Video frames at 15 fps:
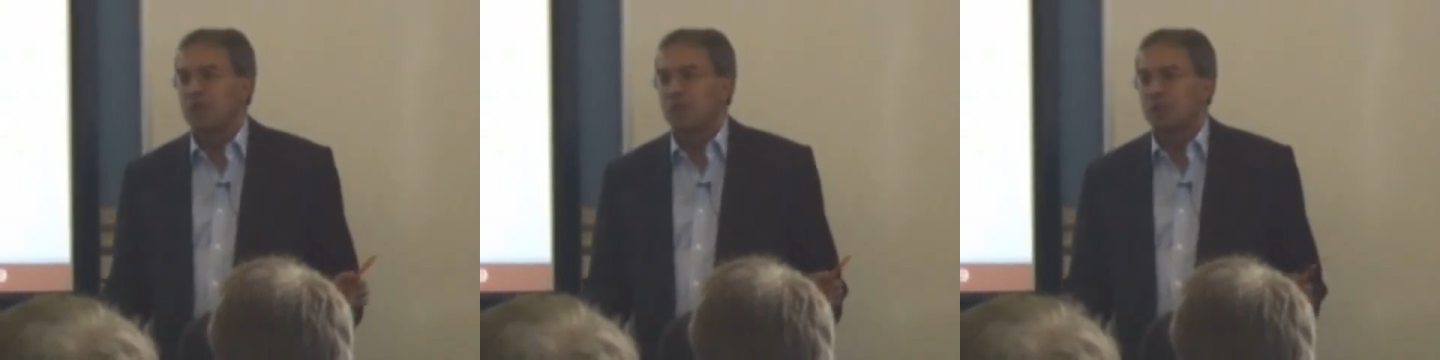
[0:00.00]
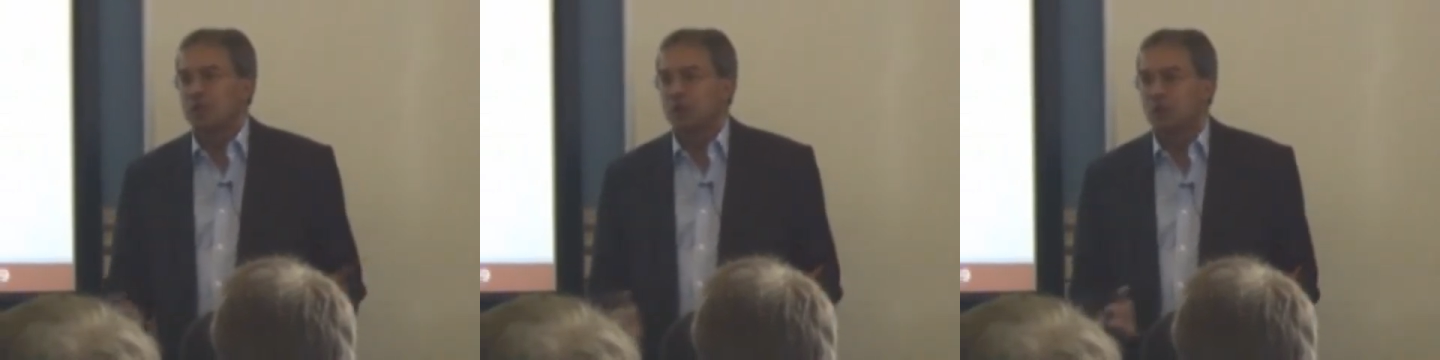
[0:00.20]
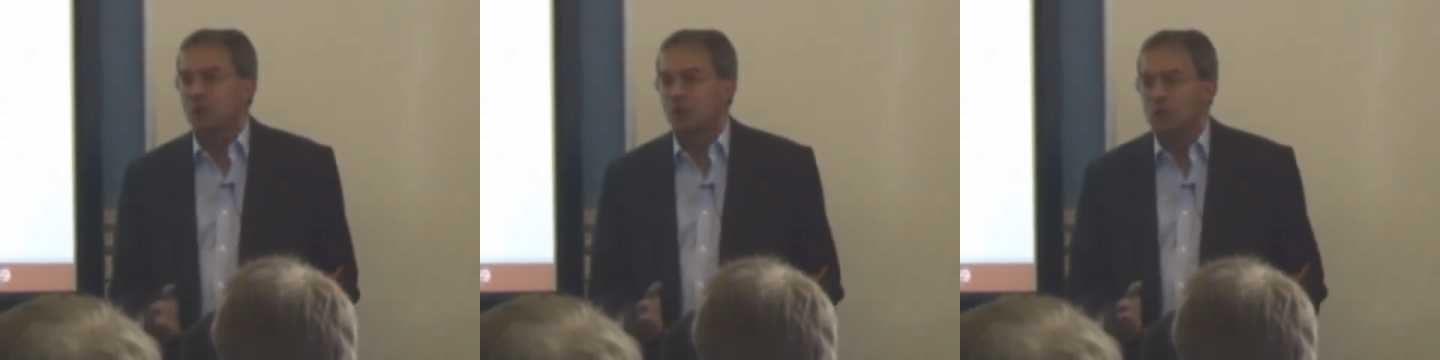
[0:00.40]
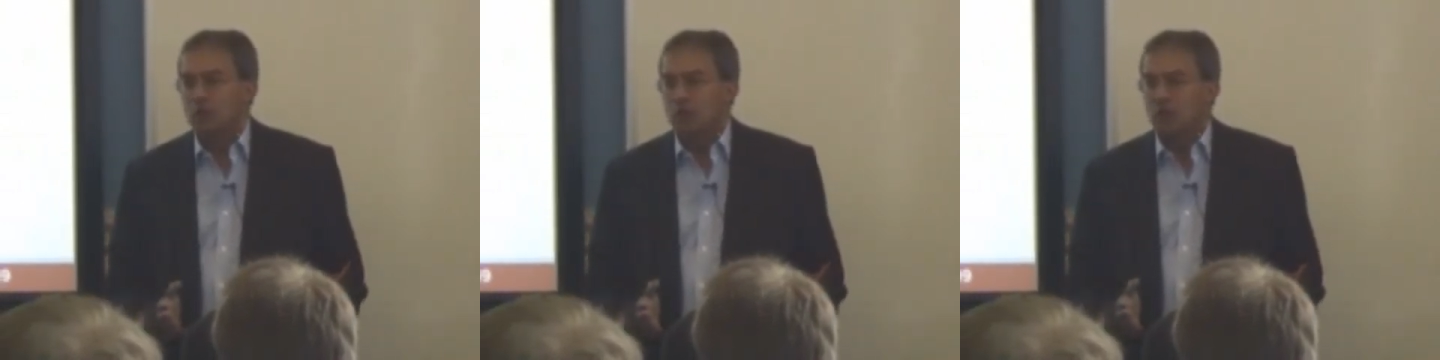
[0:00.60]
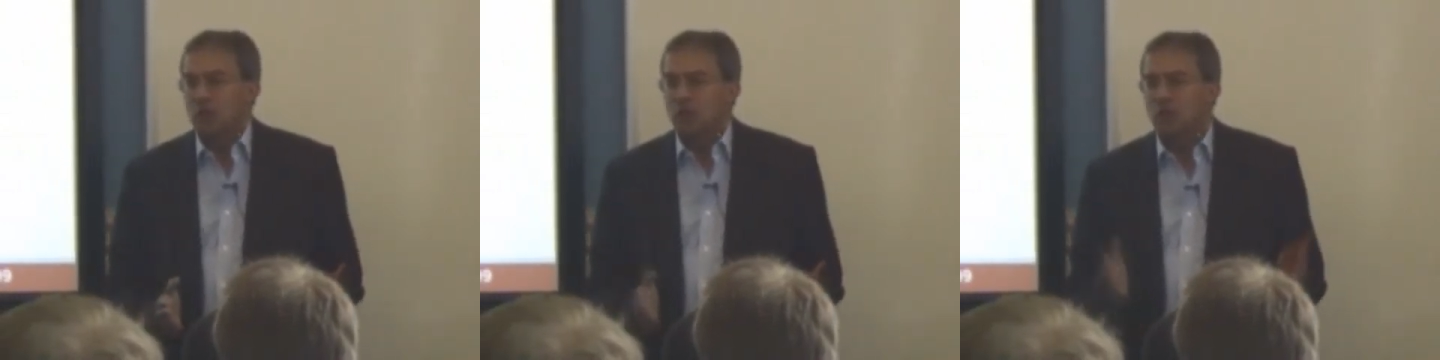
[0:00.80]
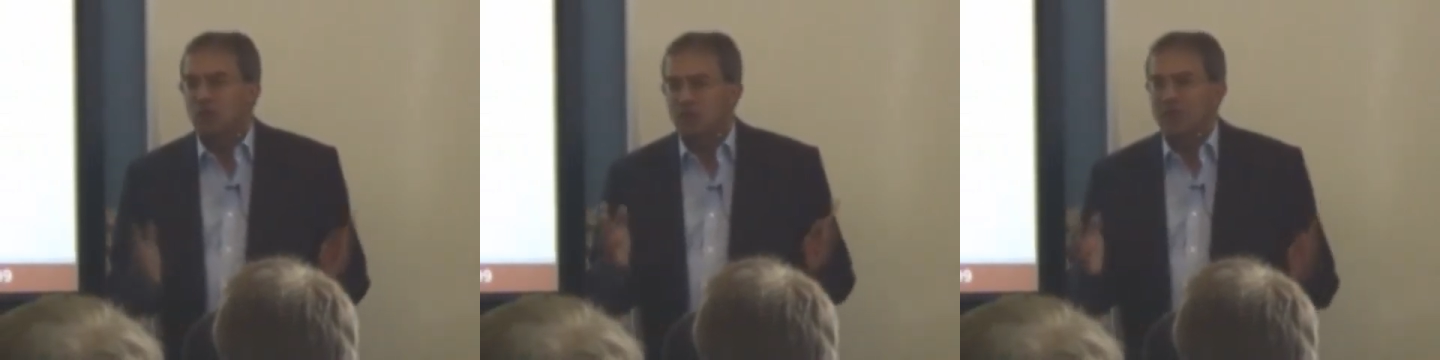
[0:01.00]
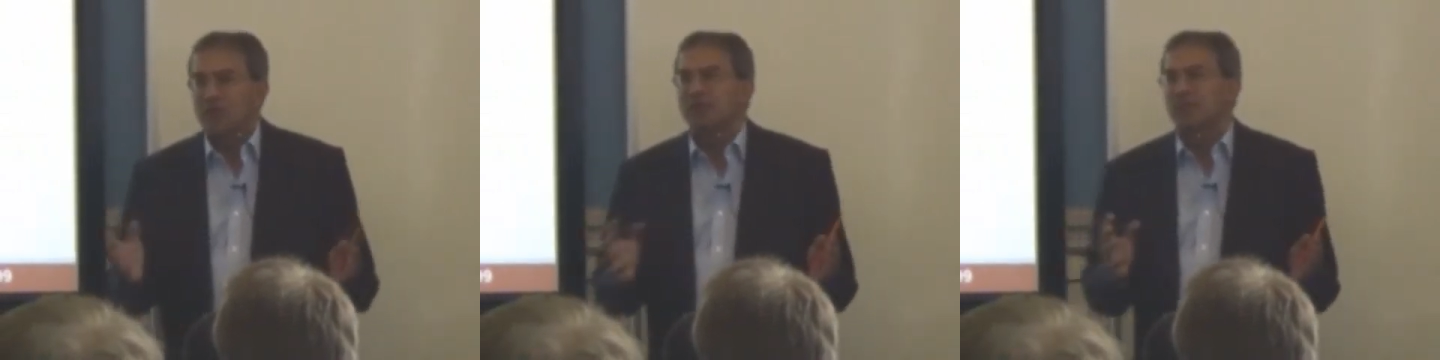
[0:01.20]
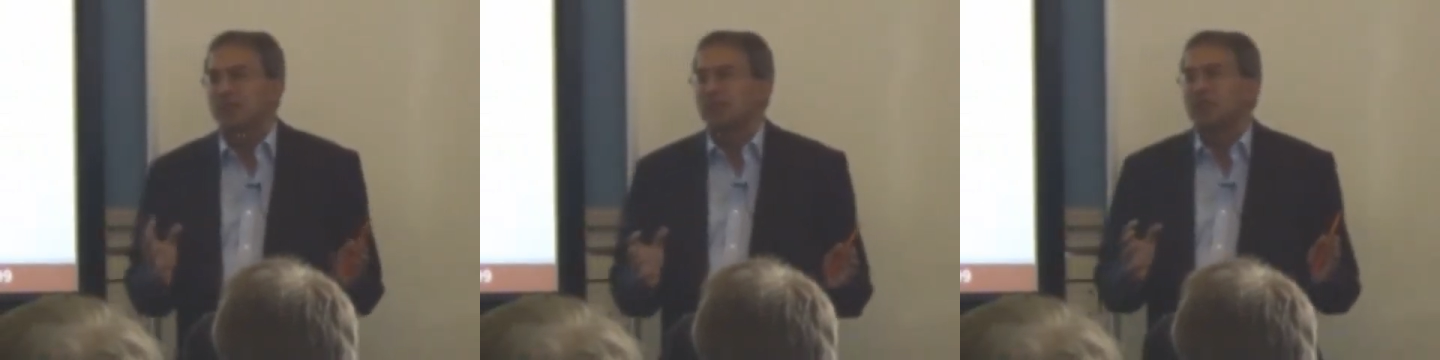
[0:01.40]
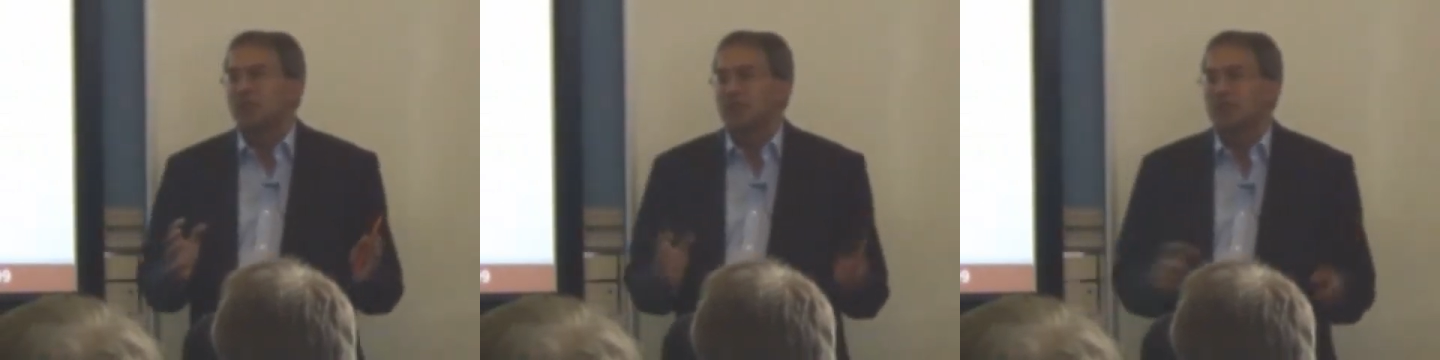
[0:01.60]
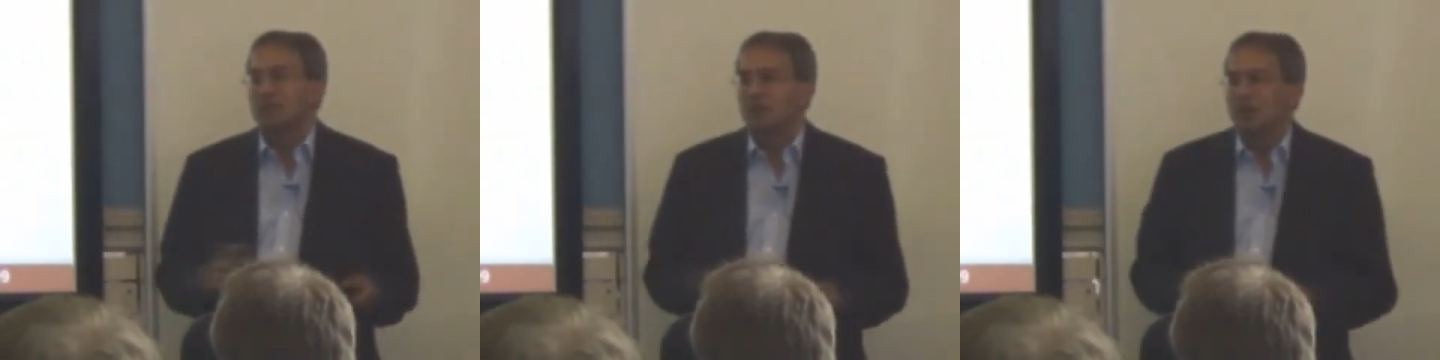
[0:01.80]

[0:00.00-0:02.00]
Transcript: So creativity,